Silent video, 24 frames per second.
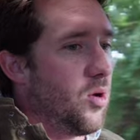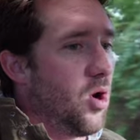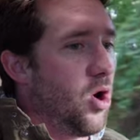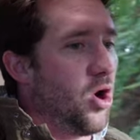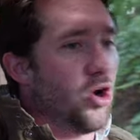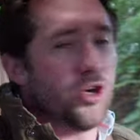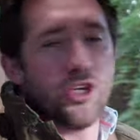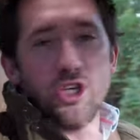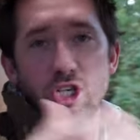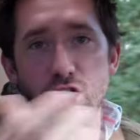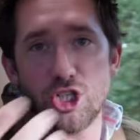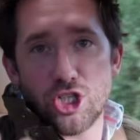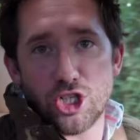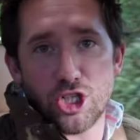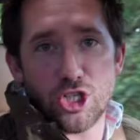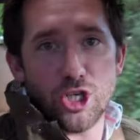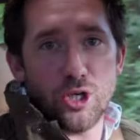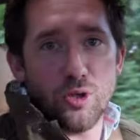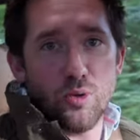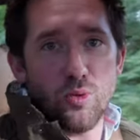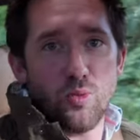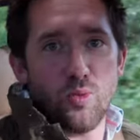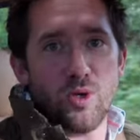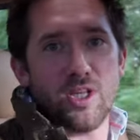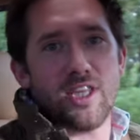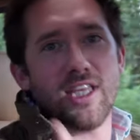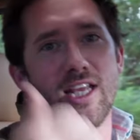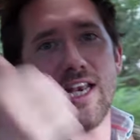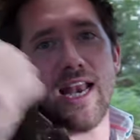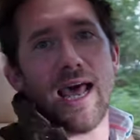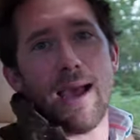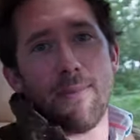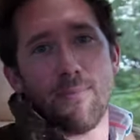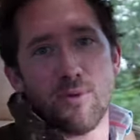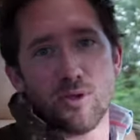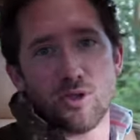on your chute with your
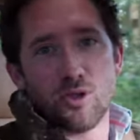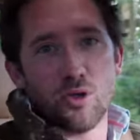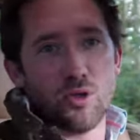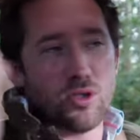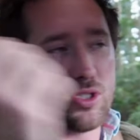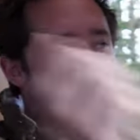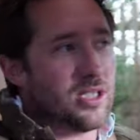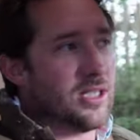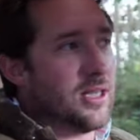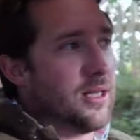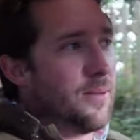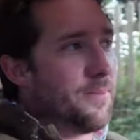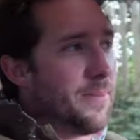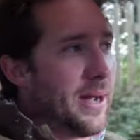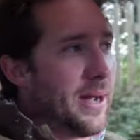Labradors in the